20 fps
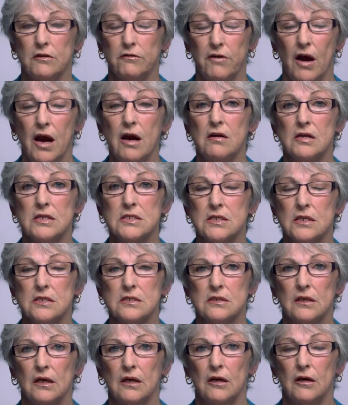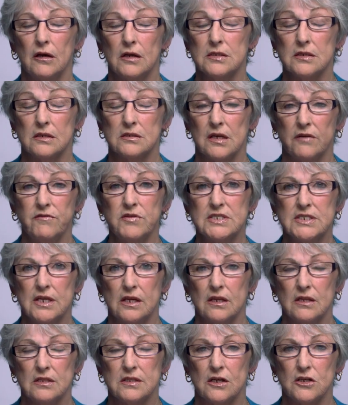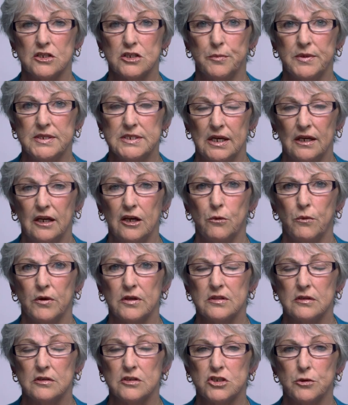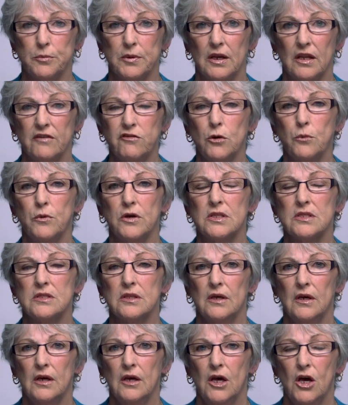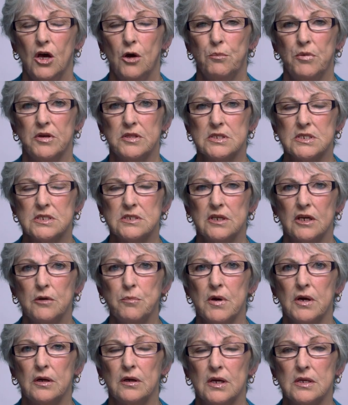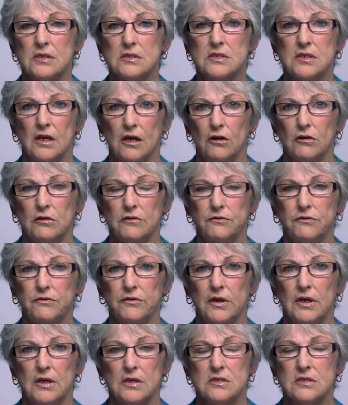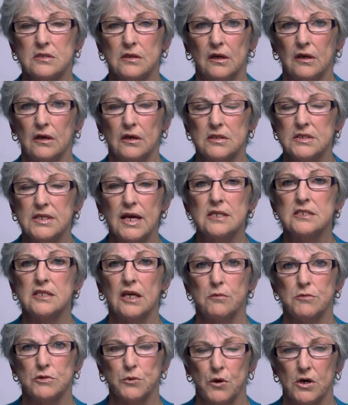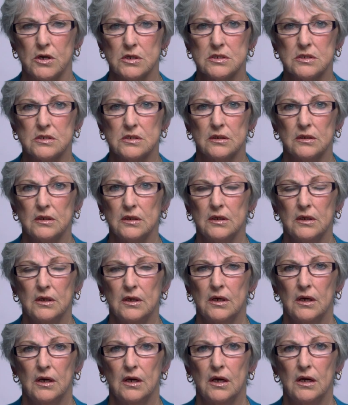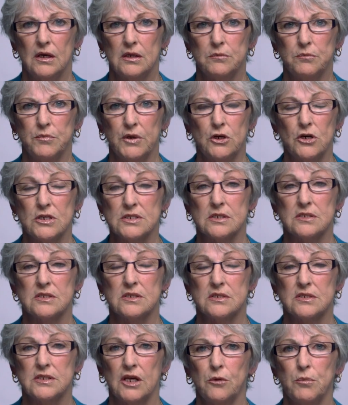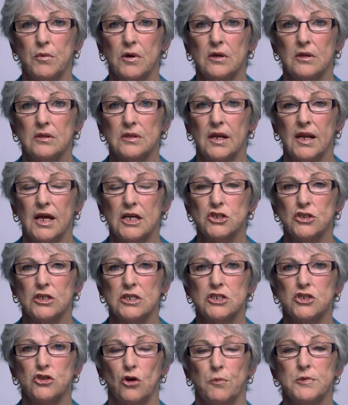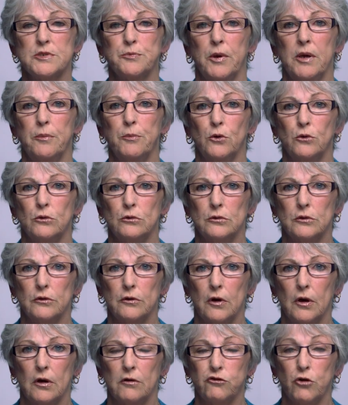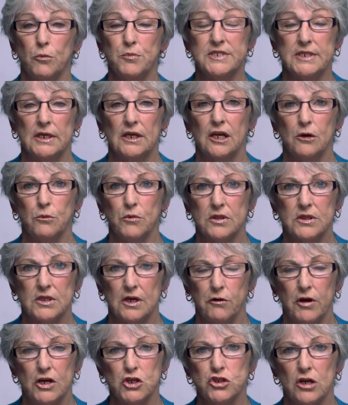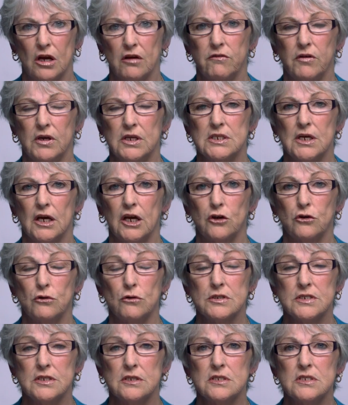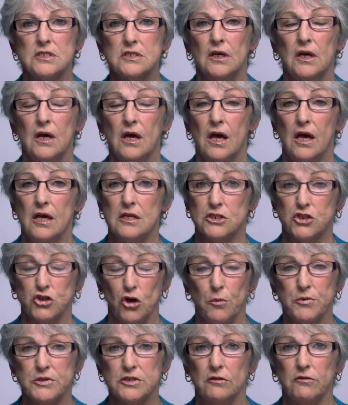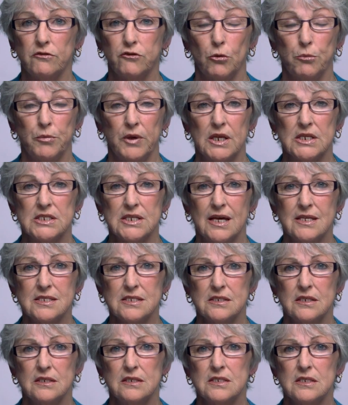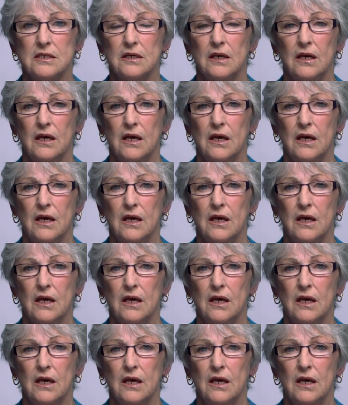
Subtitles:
The virus is a devastating thing to be dealing with and to be living with, but the stigma itself is 10 times worse, because it's a stigma that actually stops people from dealing with their HIV diagnosis. It stops them from being tested.